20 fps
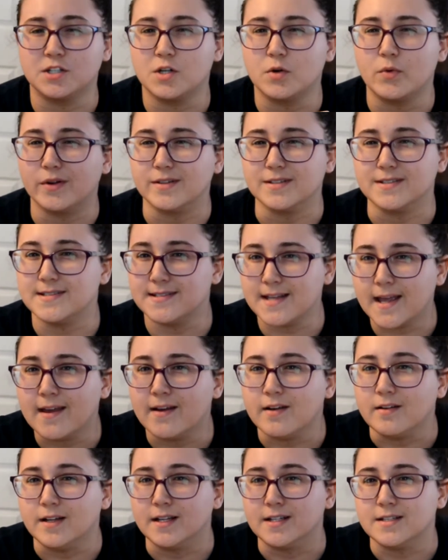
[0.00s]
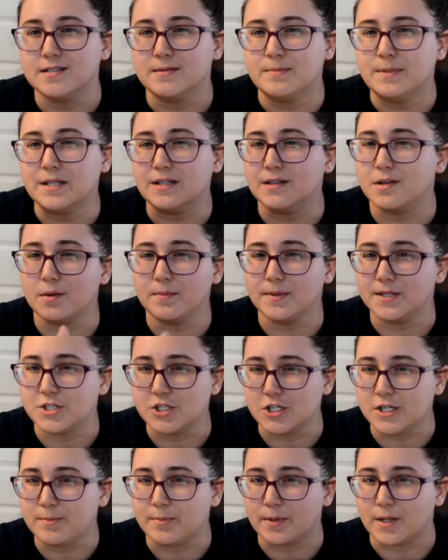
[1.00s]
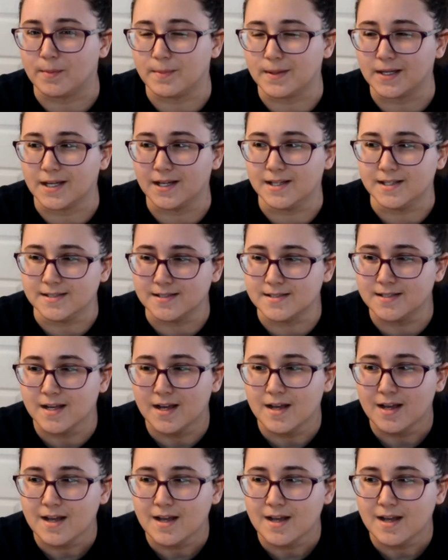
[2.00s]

go on sale and to be a little bit cheaper because